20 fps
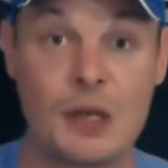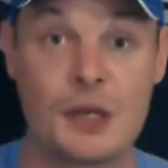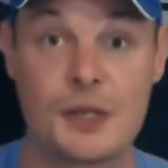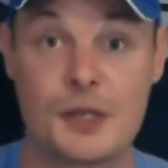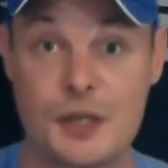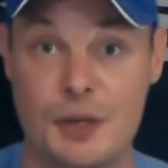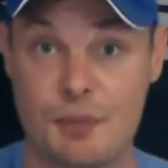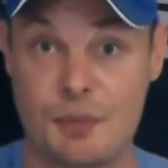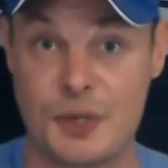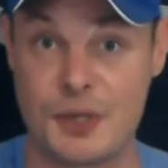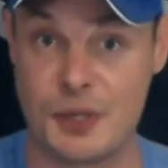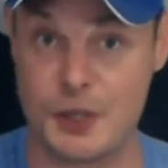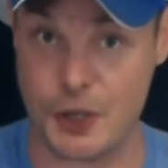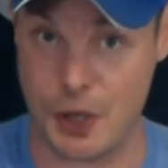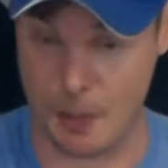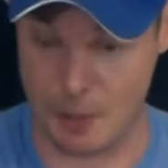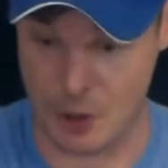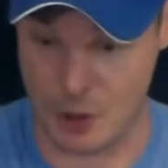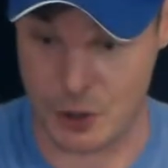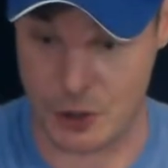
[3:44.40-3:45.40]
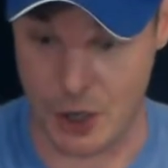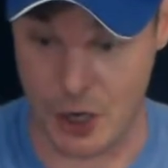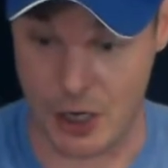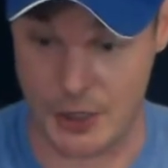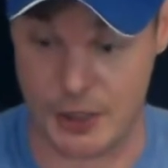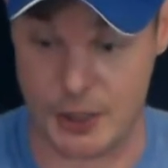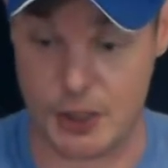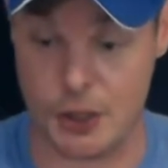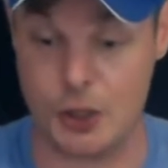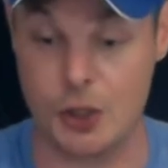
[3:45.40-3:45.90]
Some summer
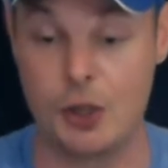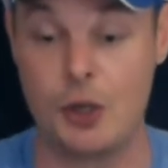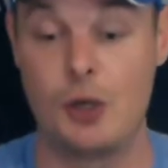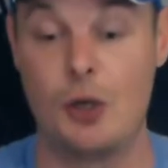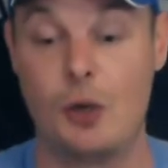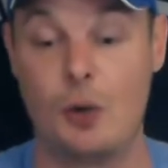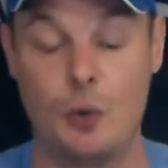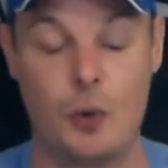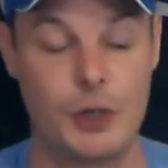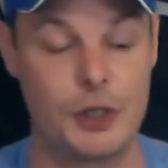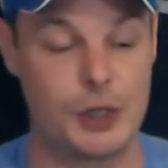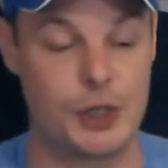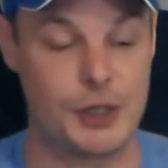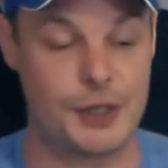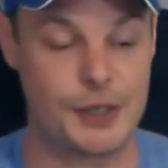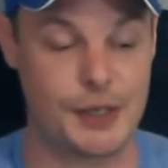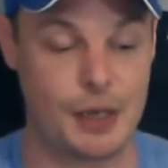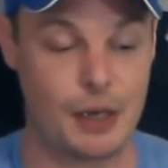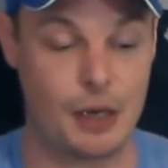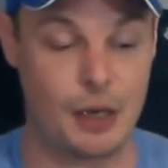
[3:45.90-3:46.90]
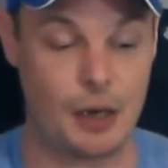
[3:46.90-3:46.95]
sausage, which is